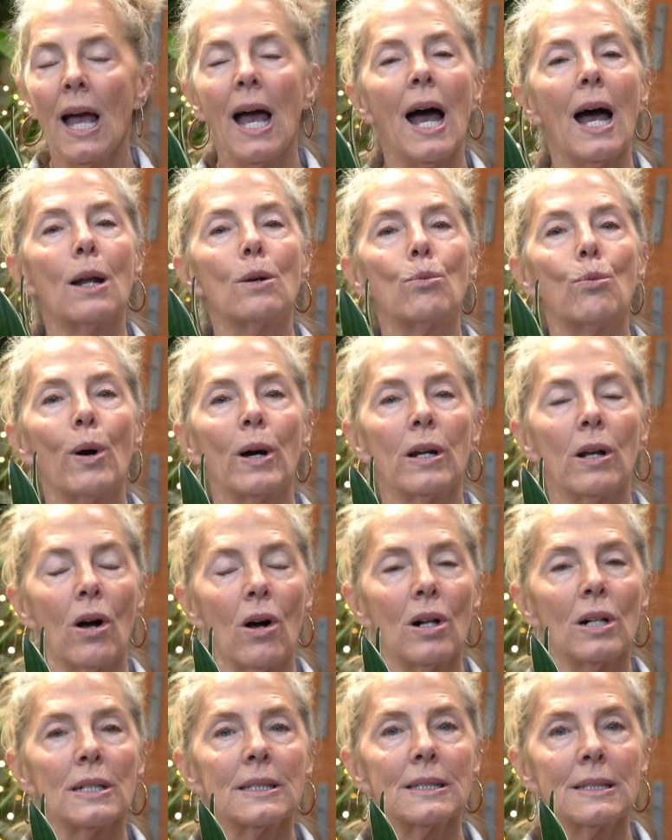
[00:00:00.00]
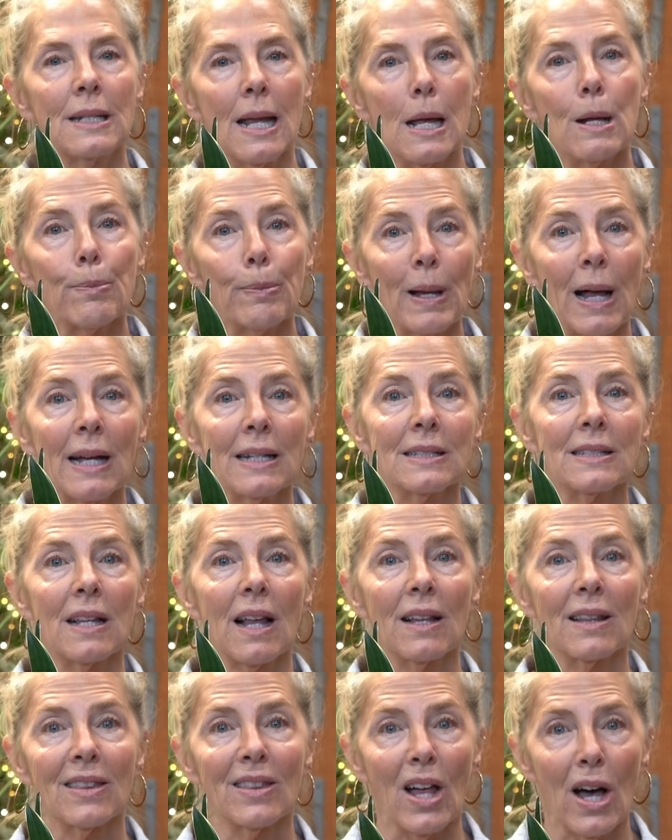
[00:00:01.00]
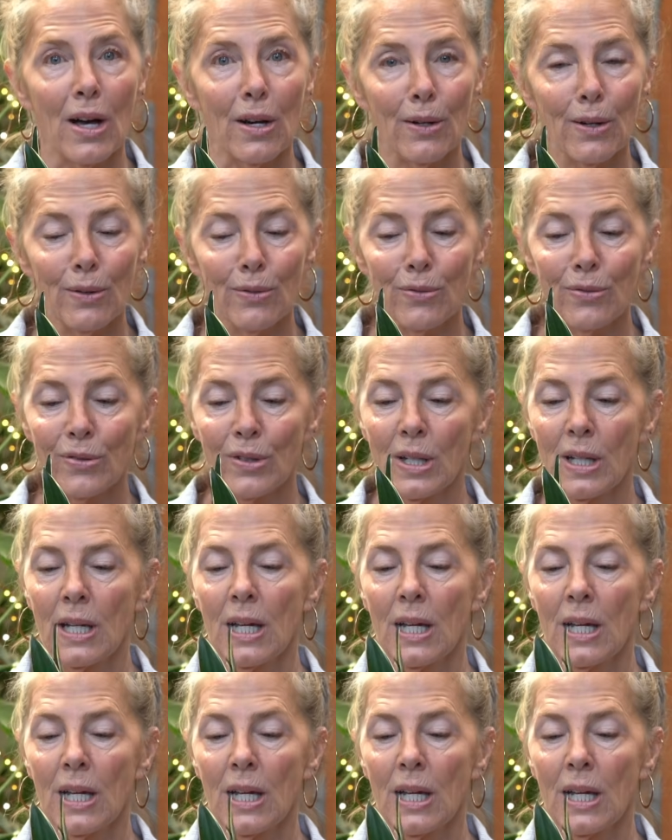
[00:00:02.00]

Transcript: And what all snake plants love